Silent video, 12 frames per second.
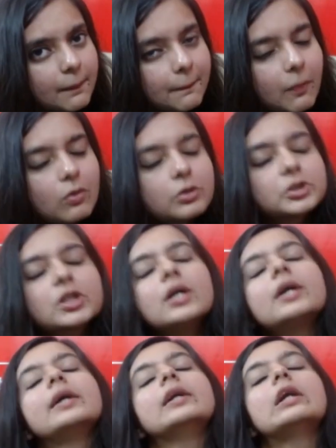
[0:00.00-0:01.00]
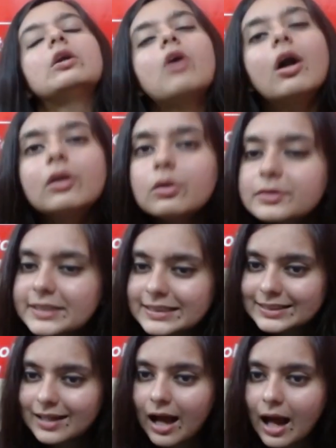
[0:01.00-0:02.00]
composure, he did not lose
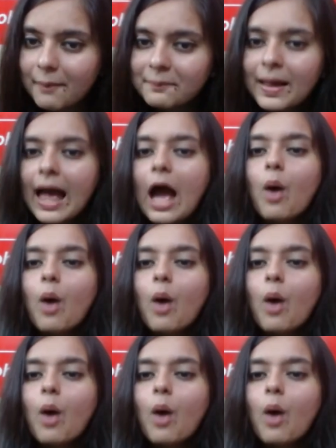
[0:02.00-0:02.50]
his calm.